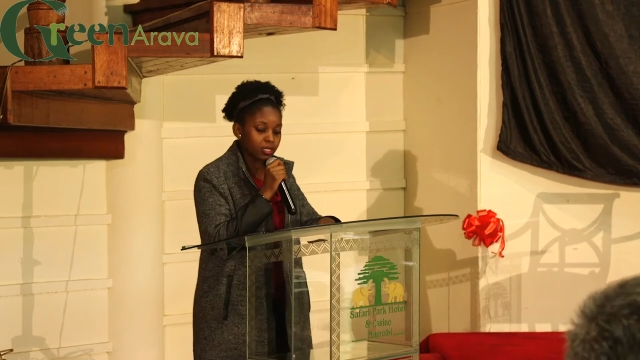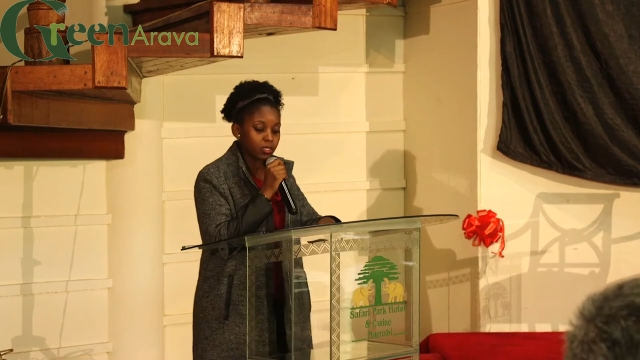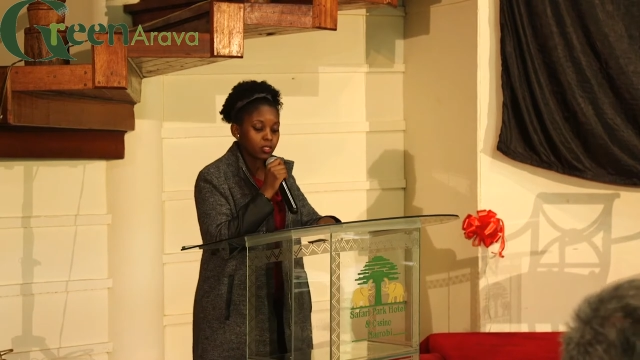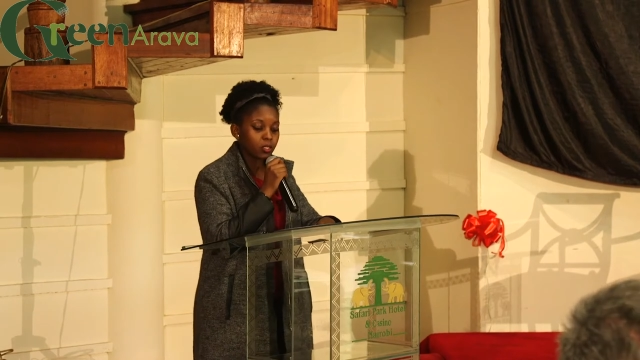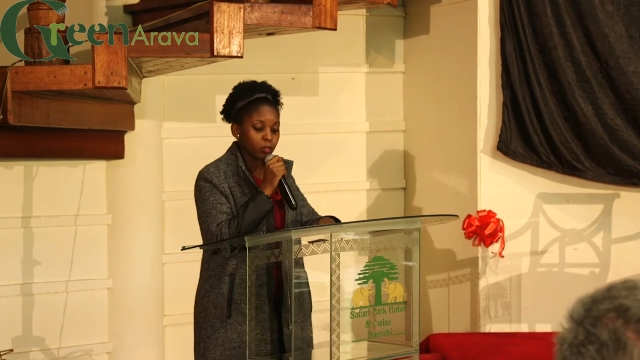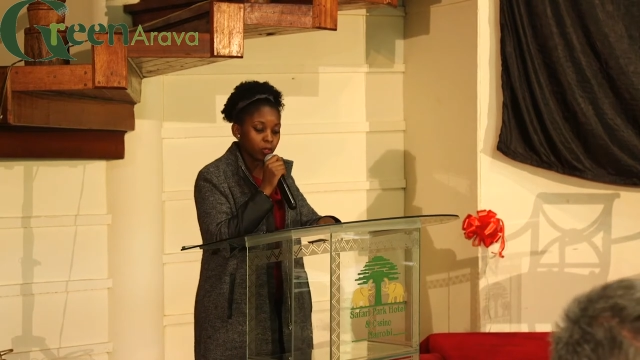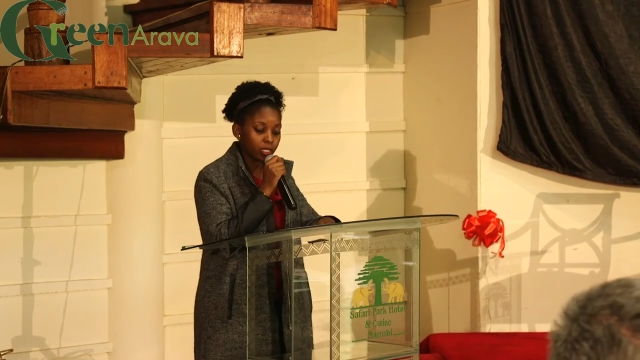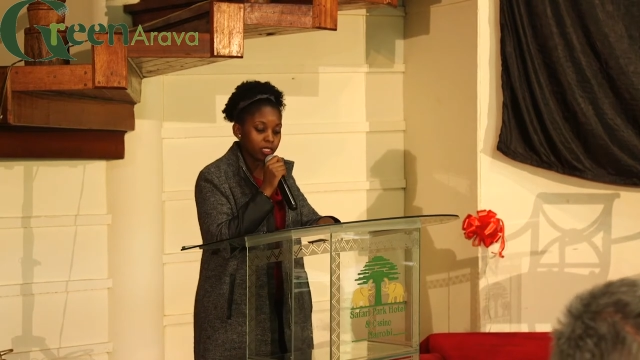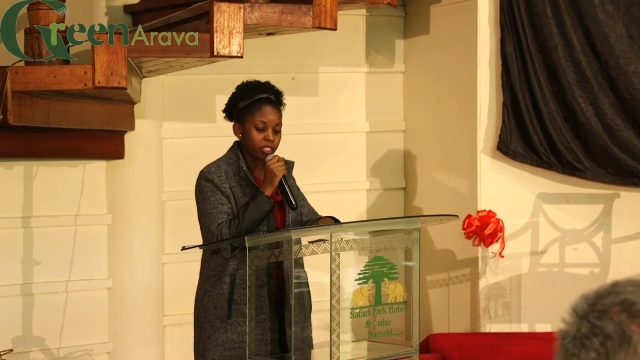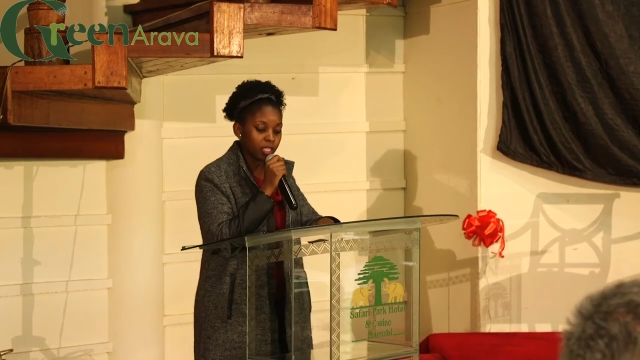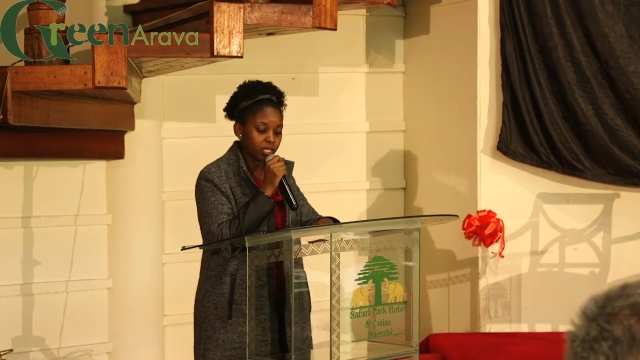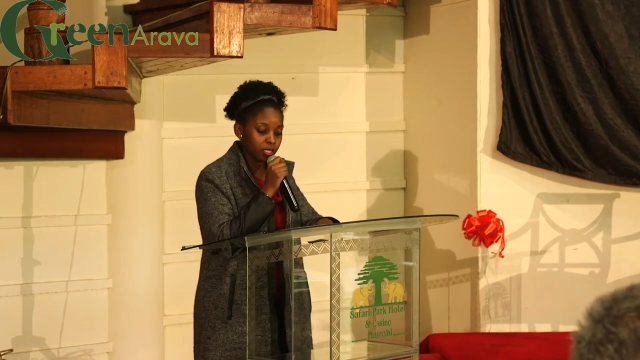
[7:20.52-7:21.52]
is slowly
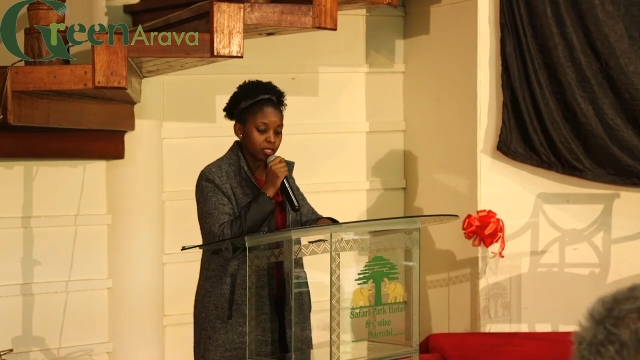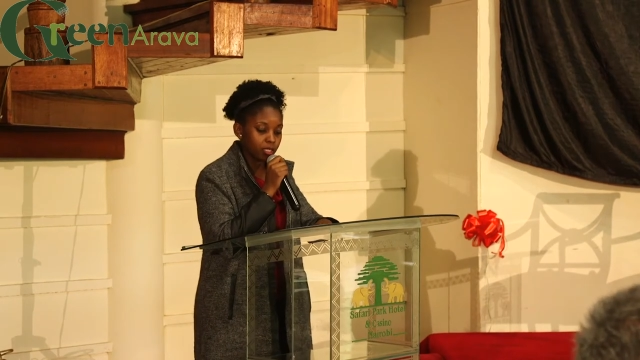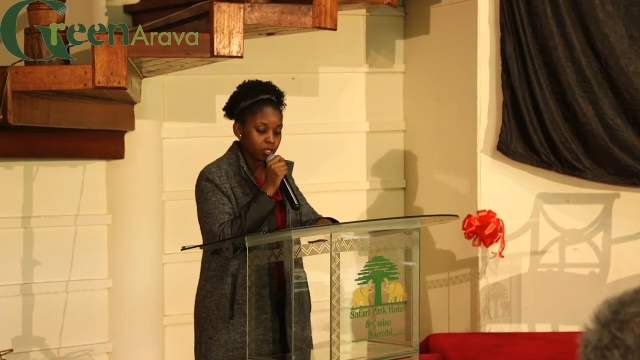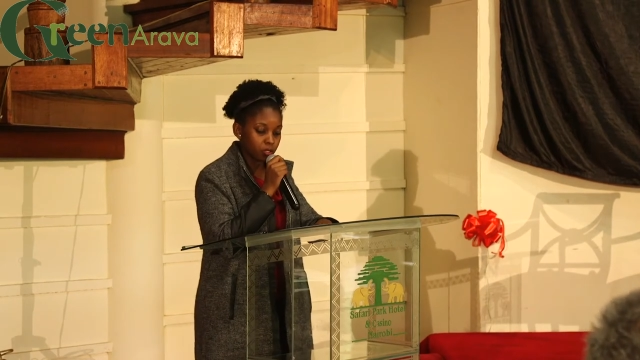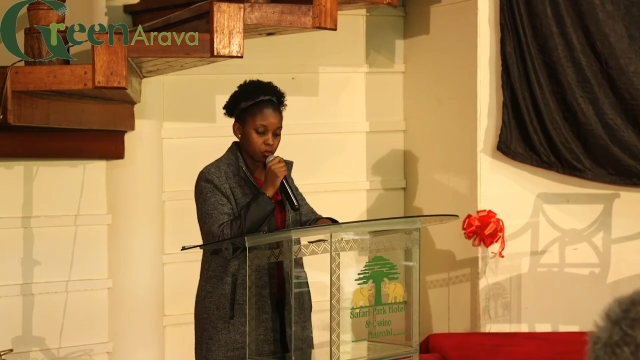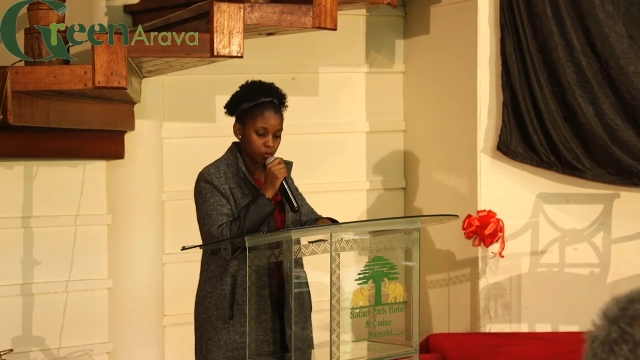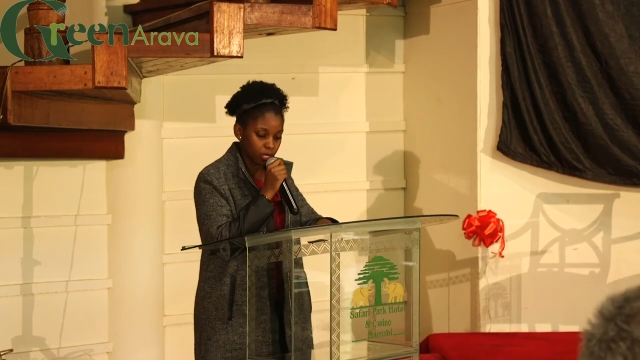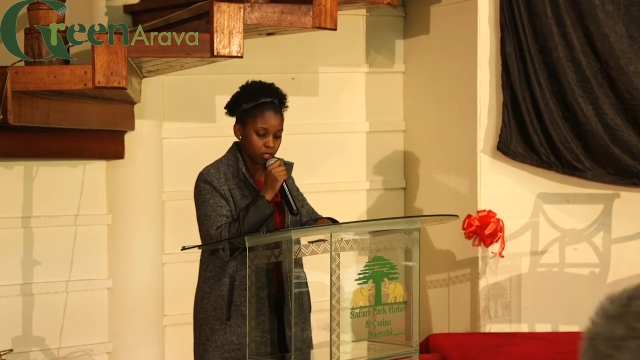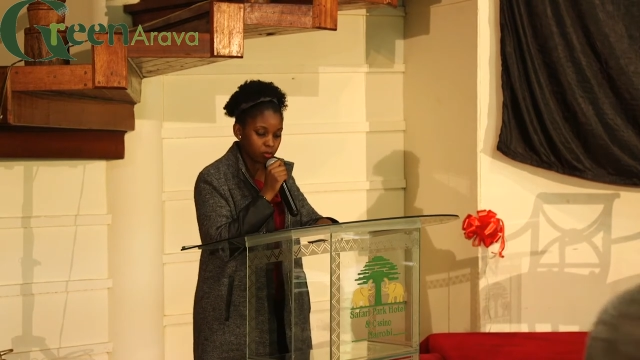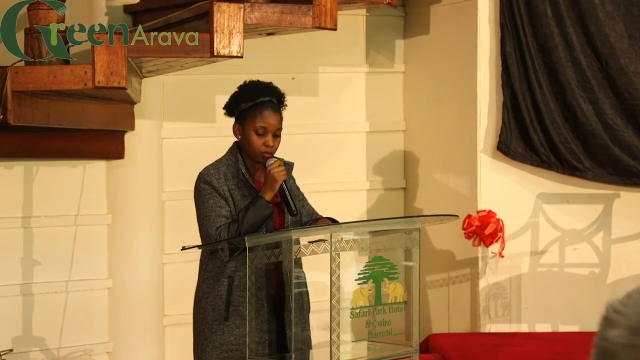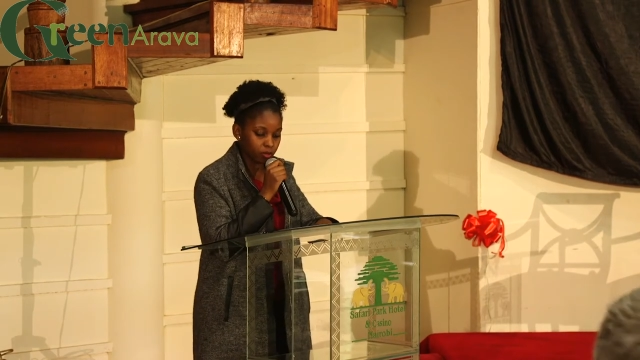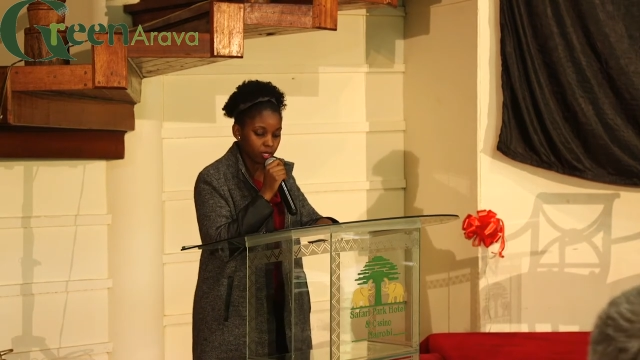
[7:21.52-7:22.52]
changing this
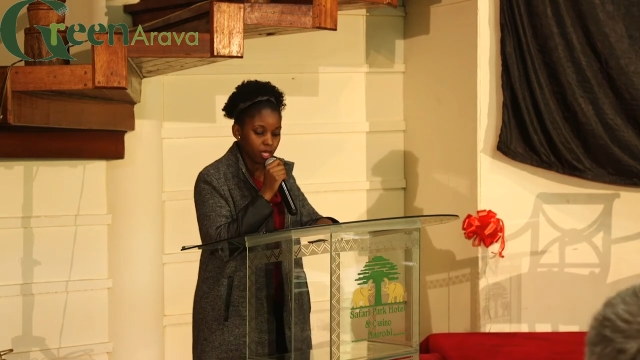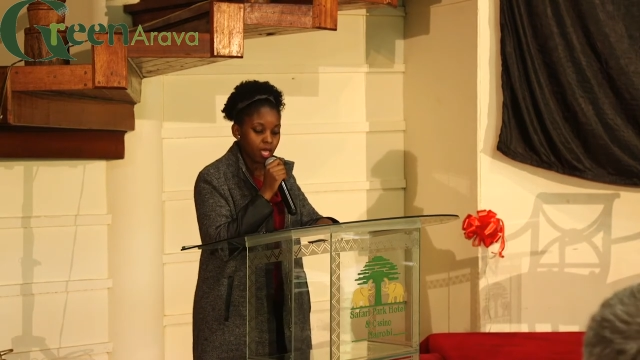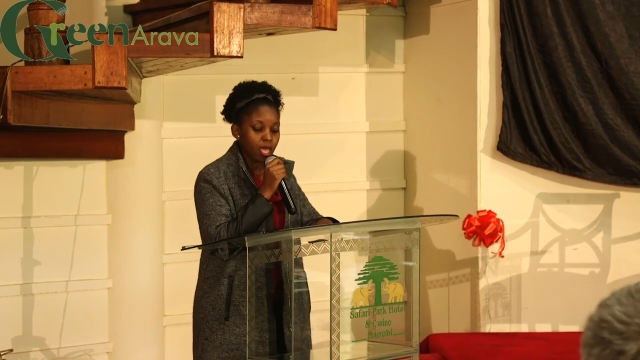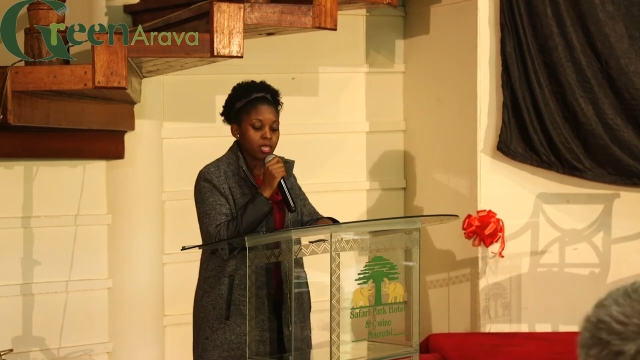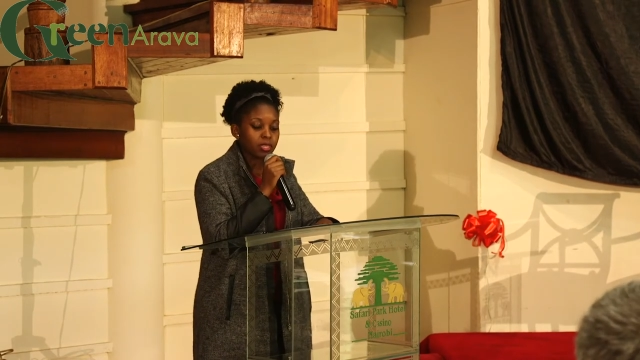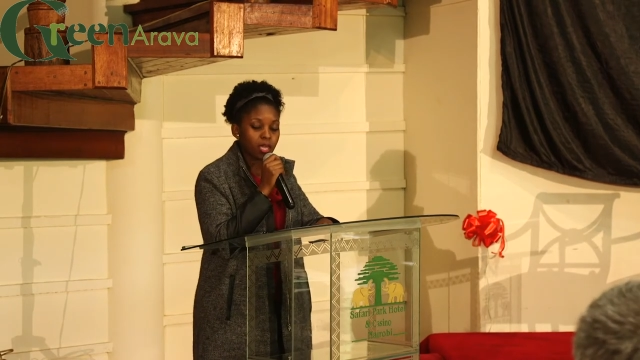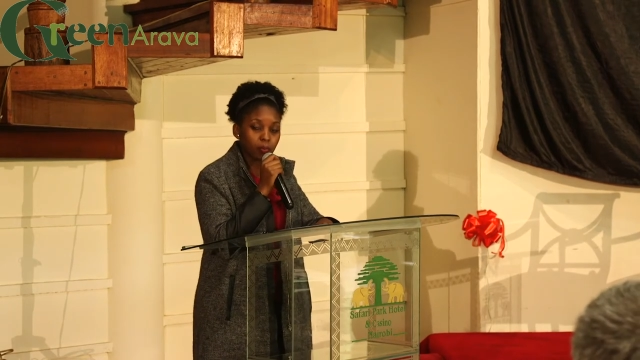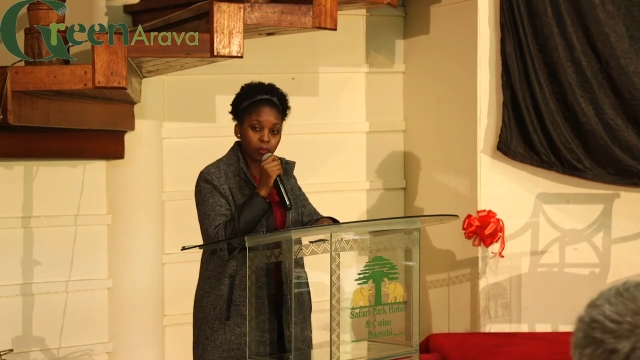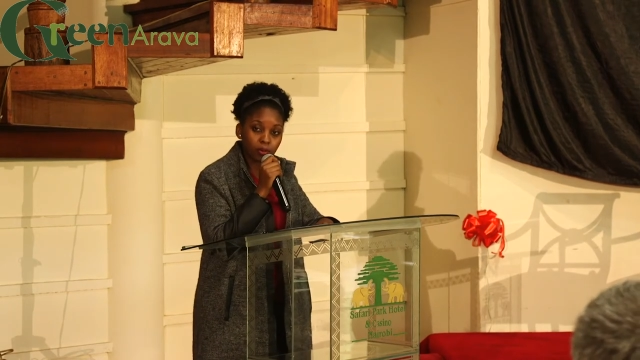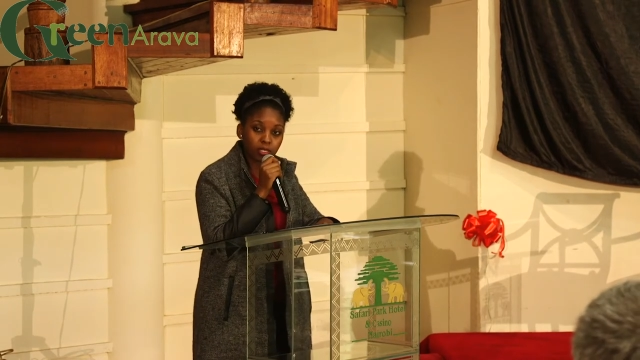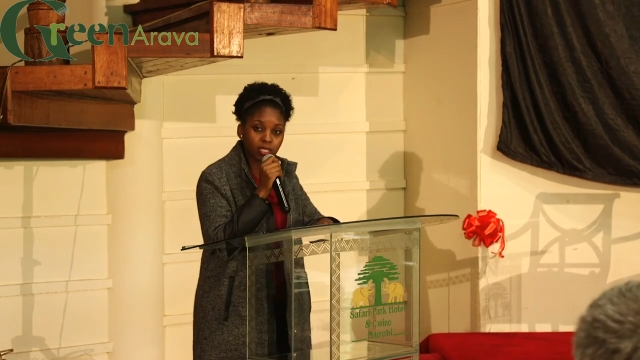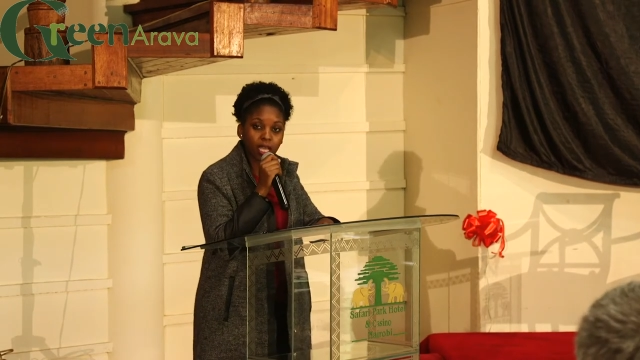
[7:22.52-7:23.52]
situation. They are
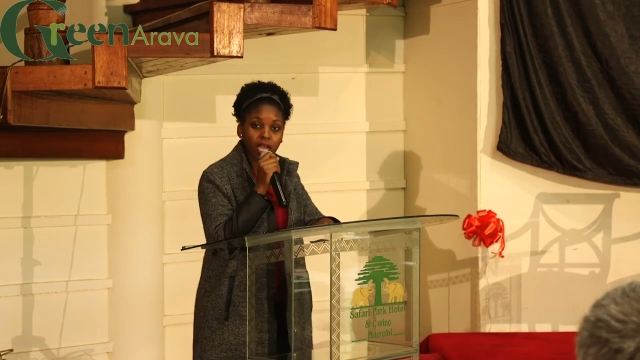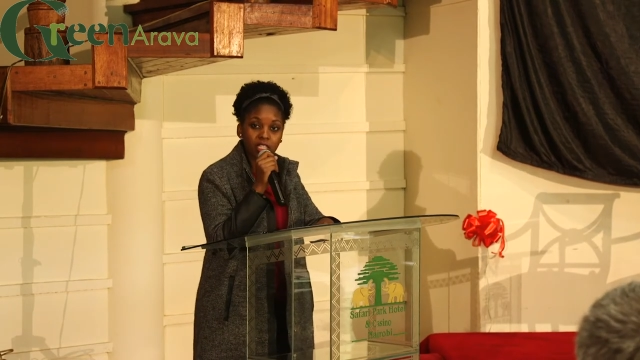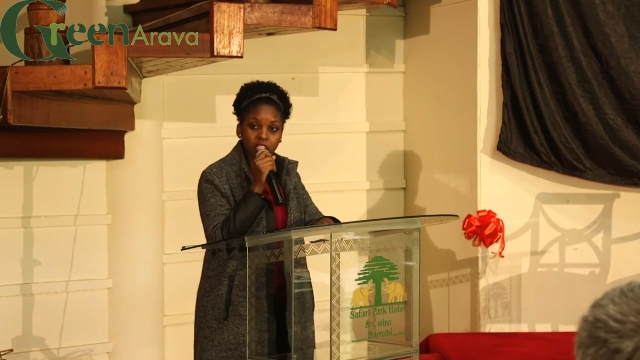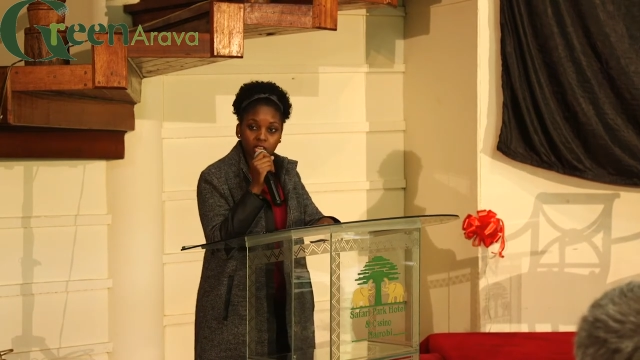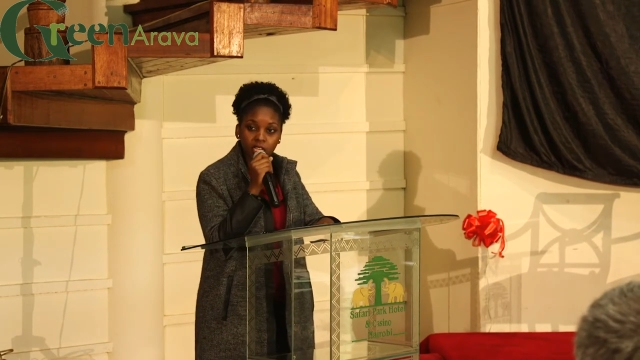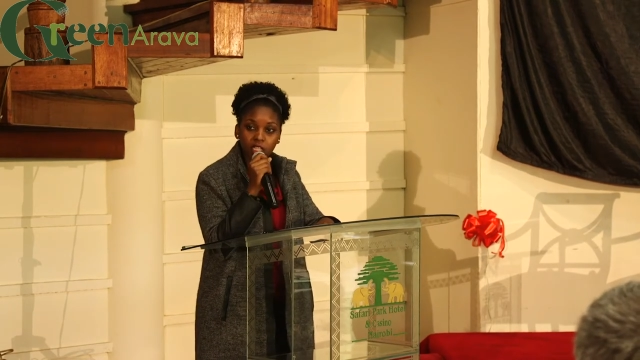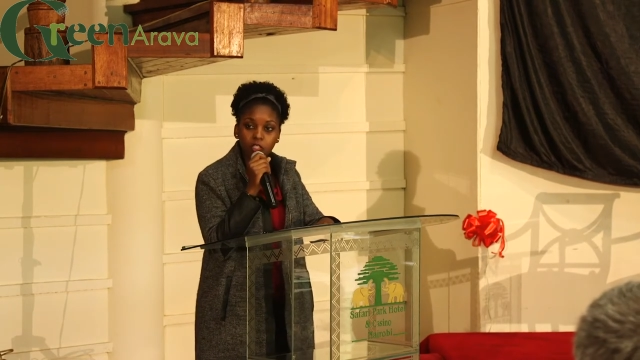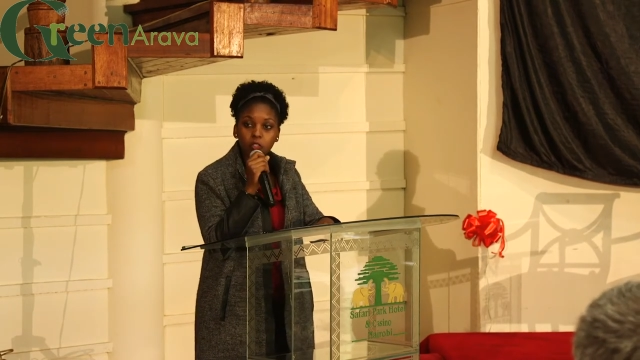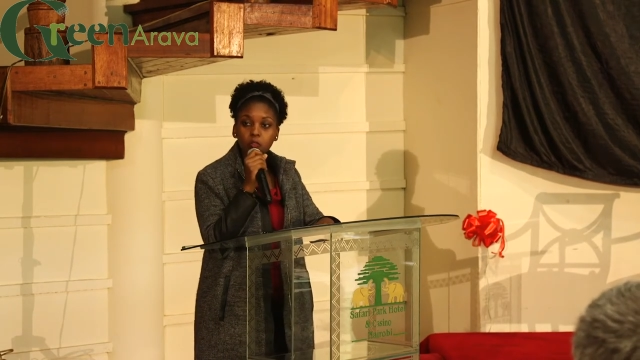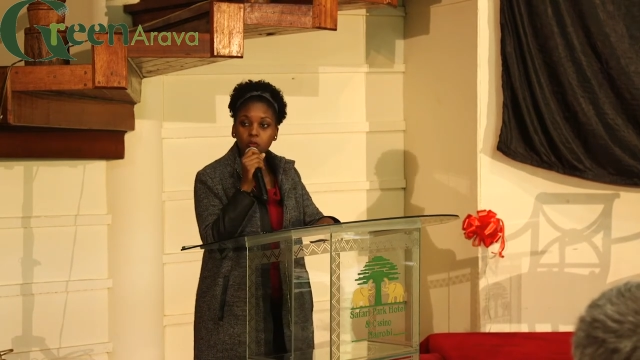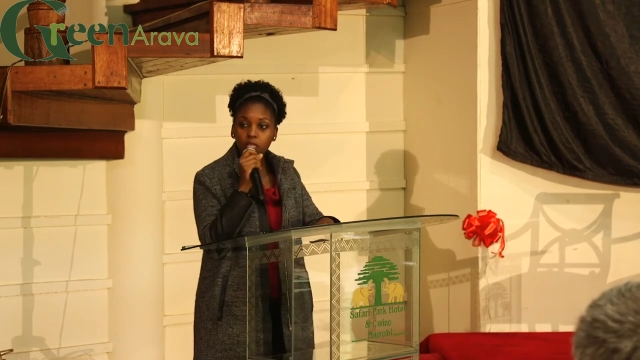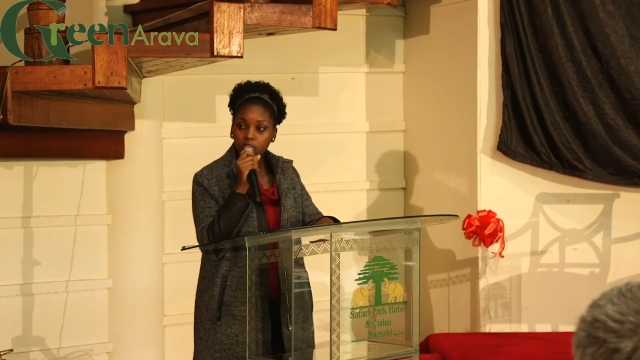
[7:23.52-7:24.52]
posing a challenge to